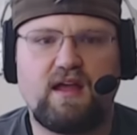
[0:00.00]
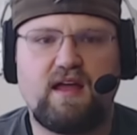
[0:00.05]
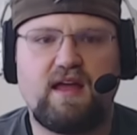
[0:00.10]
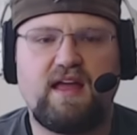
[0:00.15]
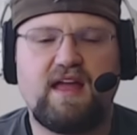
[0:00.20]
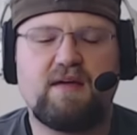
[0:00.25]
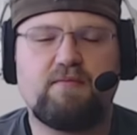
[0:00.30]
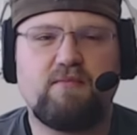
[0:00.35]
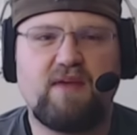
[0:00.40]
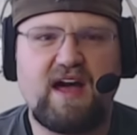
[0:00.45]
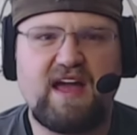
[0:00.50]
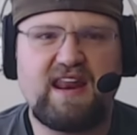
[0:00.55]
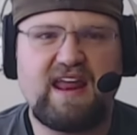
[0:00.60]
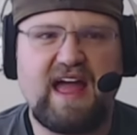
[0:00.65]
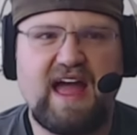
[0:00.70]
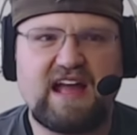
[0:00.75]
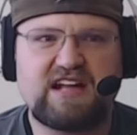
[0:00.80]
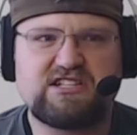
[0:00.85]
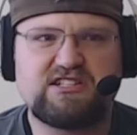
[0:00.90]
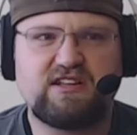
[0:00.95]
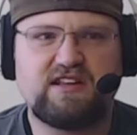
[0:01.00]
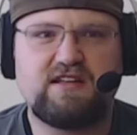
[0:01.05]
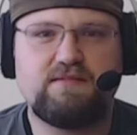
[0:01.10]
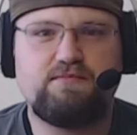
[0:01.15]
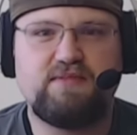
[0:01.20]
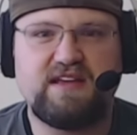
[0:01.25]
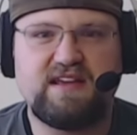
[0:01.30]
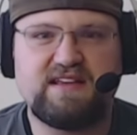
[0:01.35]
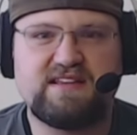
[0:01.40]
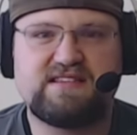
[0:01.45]
It might actually
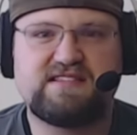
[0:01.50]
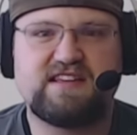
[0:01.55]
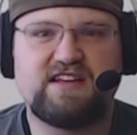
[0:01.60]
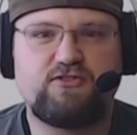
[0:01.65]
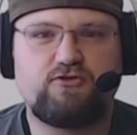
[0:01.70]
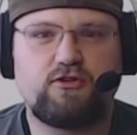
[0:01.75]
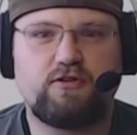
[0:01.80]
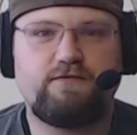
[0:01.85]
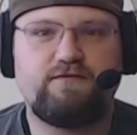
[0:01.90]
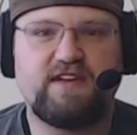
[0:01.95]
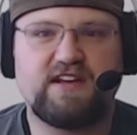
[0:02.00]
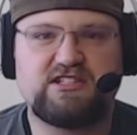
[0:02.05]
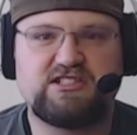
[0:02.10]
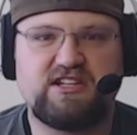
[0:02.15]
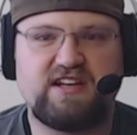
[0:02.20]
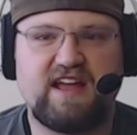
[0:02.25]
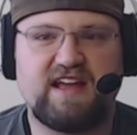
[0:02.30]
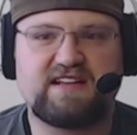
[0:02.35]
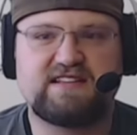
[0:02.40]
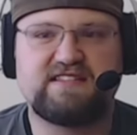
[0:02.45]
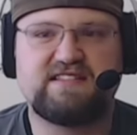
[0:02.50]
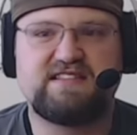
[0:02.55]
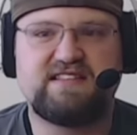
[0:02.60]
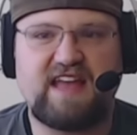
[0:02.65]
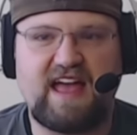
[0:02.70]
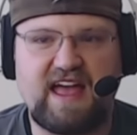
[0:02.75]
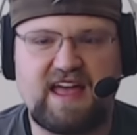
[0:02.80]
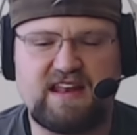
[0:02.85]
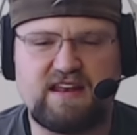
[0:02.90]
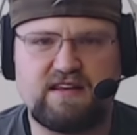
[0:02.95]
be Central Fiction
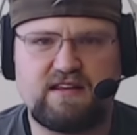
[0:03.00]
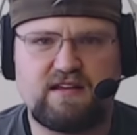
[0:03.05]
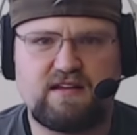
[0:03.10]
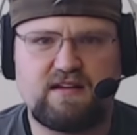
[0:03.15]
Extend.